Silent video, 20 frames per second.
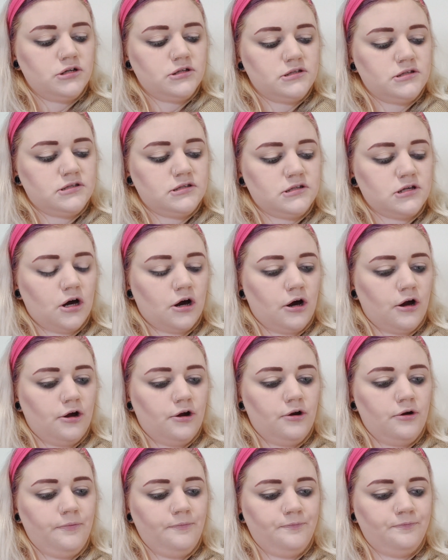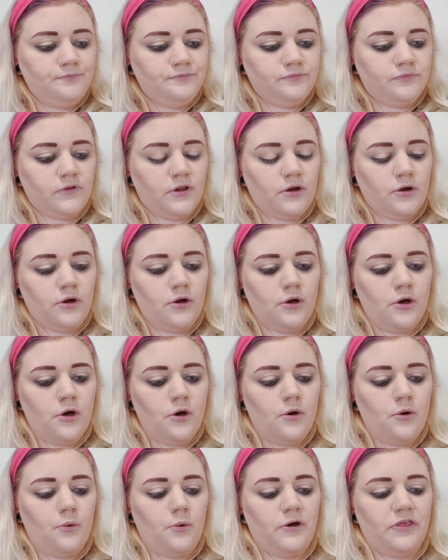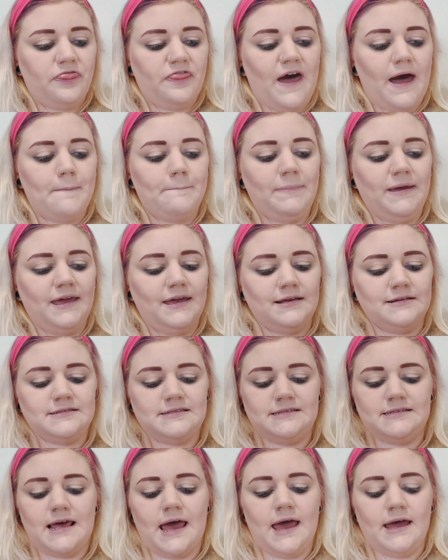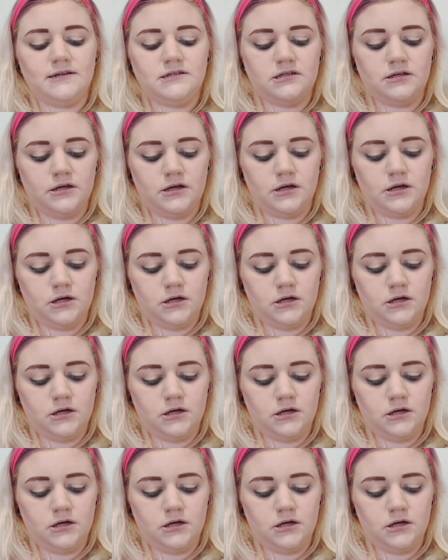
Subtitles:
So with that being said,